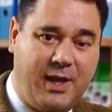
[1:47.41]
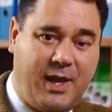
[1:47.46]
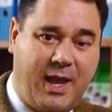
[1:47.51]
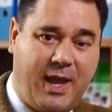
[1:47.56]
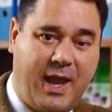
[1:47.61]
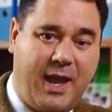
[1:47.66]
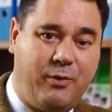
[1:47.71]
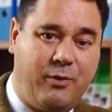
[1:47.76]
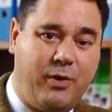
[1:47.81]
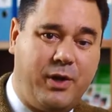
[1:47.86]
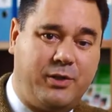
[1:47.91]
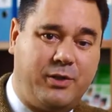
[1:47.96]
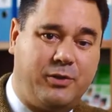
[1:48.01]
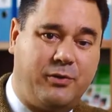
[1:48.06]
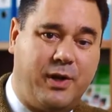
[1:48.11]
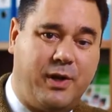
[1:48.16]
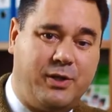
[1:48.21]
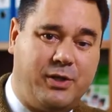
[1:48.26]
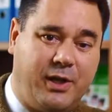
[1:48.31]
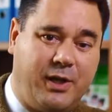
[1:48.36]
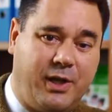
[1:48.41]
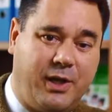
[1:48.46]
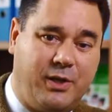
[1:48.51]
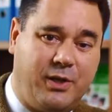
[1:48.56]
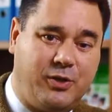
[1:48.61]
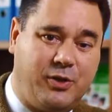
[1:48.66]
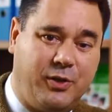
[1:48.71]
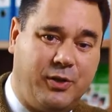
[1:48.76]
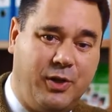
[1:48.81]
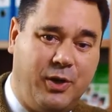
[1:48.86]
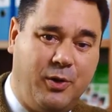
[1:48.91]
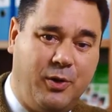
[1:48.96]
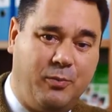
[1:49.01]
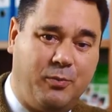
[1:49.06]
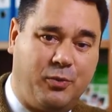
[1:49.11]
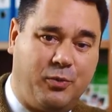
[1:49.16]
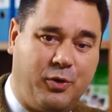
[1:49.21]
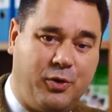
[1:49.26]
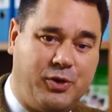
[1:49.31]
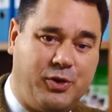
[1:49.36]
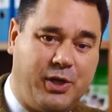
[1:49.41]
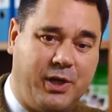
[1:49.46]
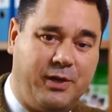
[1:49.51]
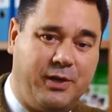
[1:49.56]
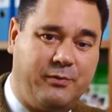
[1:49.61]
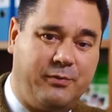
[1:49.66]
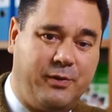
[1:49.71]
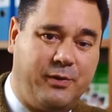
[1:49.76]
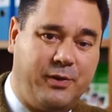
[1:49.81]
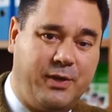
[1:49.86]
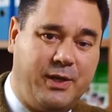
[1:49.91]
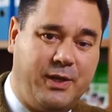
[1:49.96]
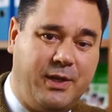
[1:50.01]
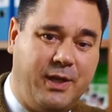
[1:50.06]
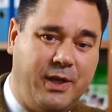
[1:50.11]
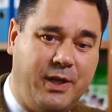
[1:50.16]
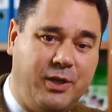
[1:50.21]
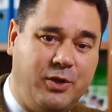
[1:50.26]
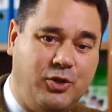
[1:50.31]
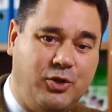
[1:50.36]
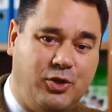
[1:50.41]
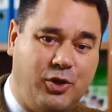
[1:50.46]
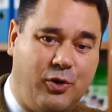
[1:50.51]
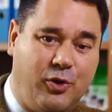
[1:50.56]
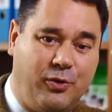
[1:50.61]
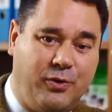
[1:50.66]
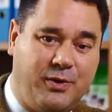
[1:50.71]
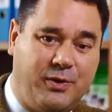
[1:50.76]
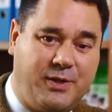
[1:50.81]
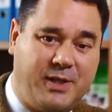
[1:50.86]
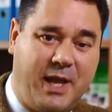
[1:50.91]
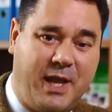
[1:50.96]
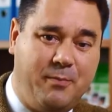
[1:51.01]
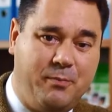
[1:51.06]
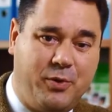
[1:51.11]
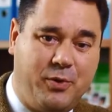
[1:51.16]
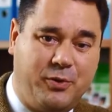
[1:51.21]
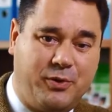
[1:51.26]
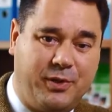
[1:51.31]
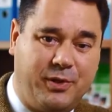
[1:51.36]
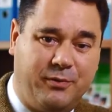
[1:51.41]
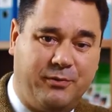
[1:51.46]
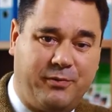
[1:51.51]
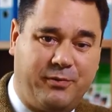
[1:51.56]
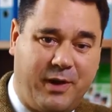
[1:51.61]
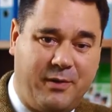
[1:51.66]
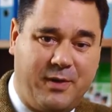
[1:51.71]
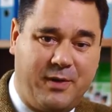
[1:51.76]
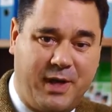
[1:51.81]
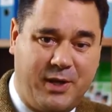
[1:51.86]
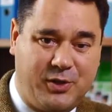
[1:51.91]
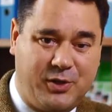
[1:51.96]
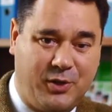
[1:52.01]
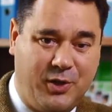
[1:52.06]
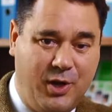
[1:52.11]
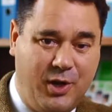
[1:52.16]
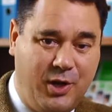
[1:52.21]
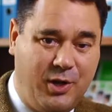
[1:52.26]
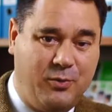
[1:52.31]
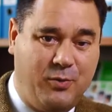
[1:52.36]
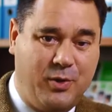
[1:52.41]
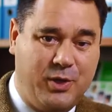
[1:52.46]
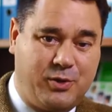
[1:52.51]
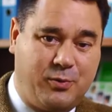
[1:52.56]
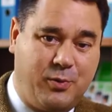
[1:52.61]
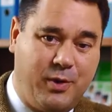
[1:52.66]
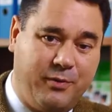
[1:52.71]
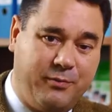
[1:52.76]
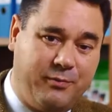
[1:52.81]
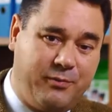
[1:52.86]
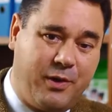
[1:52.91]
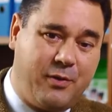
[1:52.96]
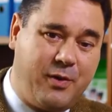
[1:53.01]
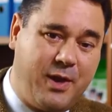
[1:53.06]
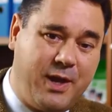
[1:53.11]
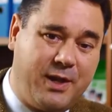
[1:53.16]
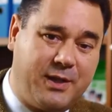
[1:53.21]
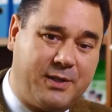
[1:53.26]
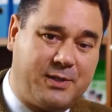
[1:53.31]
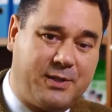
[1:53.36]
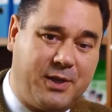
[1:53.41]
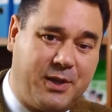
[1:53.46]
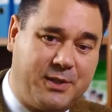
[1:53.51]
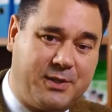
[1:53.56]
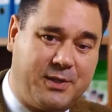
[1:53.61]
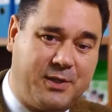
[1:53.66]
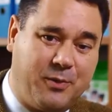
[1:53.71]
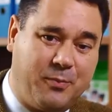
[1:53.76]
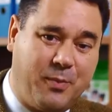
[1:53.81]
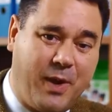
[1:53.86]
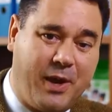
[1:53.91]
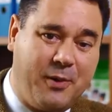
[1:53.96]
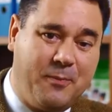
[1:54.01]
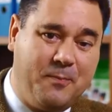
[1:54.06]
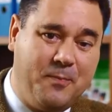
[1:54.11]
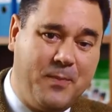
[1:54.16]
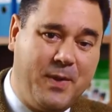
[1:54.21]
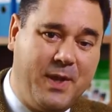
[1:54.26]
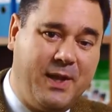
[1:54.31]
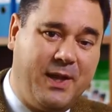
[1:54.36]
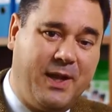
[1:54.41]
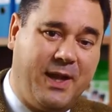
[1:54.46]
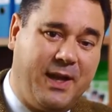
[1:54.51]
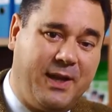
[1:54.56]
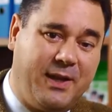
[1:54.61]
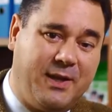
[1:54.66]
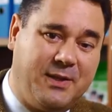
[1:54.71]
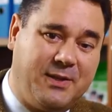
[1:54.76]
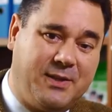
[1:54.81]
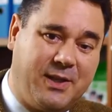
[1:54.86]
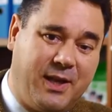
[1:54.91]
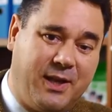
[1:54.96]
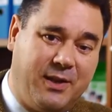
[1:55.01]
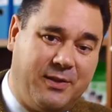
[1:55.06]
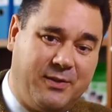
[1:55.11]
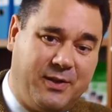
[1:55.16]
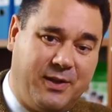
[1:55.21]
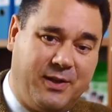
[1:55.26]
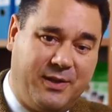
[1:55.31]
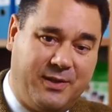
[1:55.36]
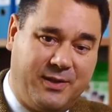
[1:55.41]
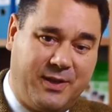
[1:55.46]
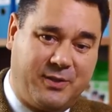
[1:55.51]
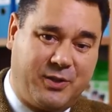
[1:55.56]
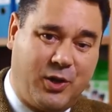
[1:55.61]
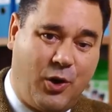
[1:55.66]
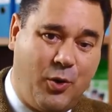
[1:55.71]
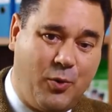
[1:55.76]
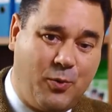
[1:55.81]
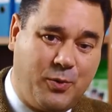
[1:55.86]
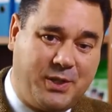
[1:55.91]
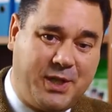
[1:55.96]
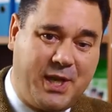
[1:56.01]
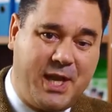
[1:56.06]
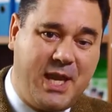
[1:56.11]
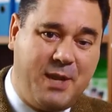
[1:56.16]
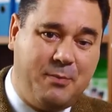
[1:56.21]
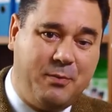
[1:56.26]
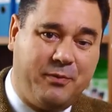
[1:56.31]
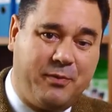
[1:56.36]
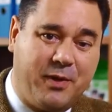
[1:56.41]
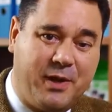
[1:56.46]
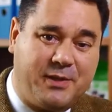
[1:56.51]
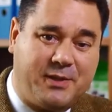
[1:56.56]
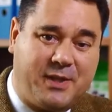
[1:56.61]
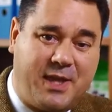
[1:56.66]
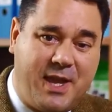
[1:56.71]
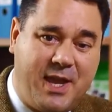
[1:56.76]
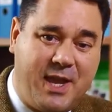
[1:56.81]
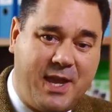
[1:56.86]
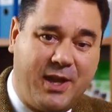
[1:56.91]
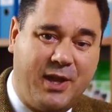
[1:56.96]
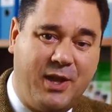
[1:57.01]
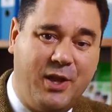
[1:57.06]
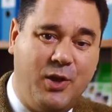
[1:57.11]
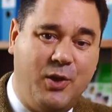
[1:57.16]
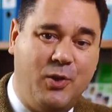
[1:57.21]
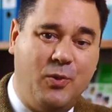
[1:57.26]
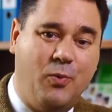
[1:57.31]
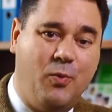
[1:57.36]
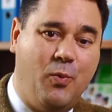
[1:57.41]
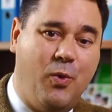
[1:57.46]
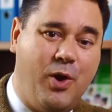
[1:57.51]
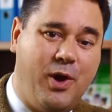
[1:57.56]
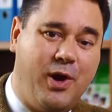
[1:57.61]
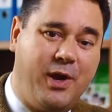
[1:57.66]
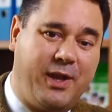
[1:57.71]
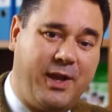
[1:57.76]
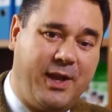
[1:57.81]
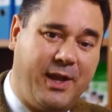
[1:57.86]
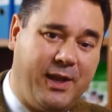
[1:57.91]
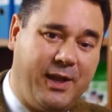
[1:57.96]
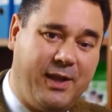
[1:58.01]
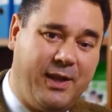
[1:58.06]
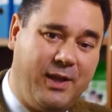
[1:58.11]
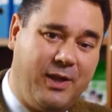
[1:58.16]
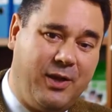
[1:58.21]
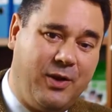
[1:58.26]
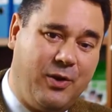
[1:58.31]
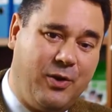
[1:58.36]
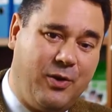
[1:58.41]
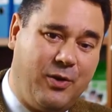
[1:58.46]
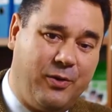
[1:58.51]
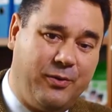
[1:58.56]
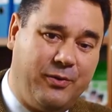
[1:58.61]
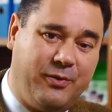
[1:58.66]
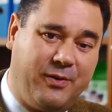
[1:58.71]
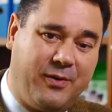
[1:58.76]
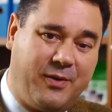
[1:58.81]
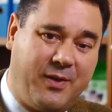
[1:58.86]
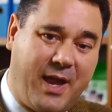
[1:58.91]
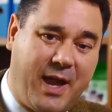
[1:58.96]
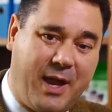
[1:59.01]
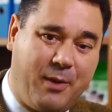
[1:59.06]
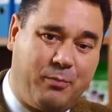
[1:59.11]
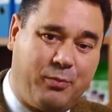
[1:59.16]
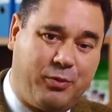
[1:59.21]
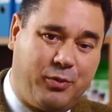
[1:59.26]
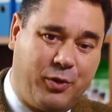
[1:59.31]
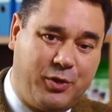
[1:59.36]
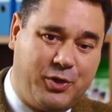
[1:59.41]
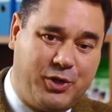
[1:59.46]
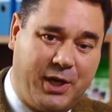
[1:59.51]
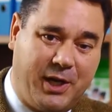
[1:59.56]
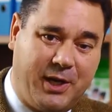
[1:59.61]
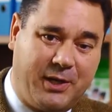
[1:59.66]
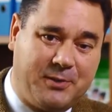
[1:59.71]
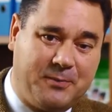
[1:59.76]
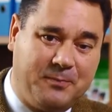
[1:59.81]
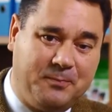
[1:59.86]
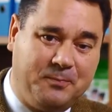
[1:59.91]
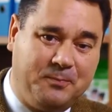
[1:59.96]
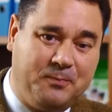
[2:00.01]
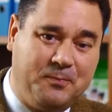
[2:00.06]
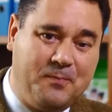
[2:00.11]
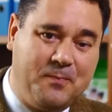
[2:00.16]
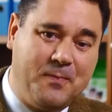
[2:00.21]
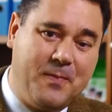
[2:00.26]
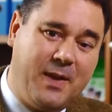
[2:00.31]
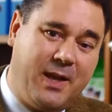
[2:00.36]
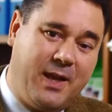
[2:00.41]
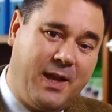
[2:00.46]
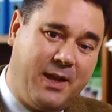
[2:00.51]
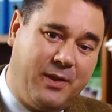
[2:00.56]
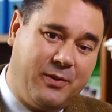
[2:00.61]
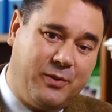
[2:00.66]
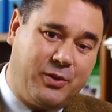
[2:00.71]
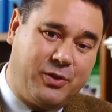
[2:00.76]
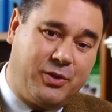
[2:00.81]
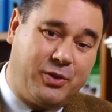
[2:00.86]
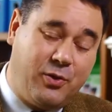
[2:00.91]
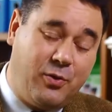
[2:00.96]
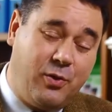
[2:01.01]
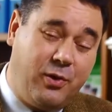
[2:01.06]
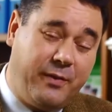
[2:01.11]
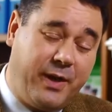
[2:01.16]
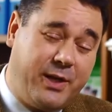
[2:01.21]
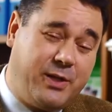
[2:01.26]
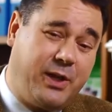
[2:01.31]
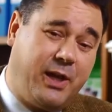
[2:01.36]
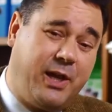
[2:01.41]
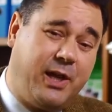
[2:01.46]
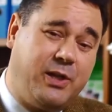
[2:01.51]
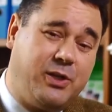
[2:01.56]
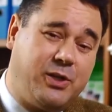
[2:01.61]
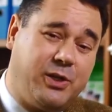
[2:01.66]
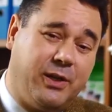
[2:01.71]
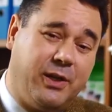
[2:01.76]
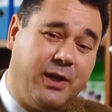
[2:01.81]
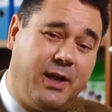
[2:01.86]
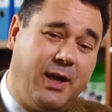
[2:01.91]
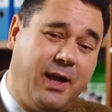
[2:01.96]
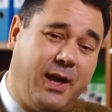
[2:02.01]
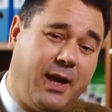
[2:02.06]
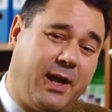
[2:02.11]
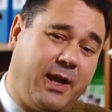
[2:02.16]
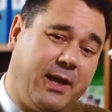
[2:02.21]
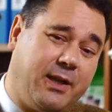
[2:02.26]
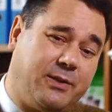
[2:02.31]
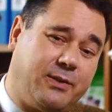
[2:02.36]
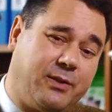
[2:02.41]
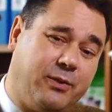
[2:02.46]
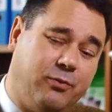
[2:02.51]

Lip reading: Character Education Project for the John Templeton Foundation, which we're very excited about, and there's a whole team of us here working on that project. The School of Education has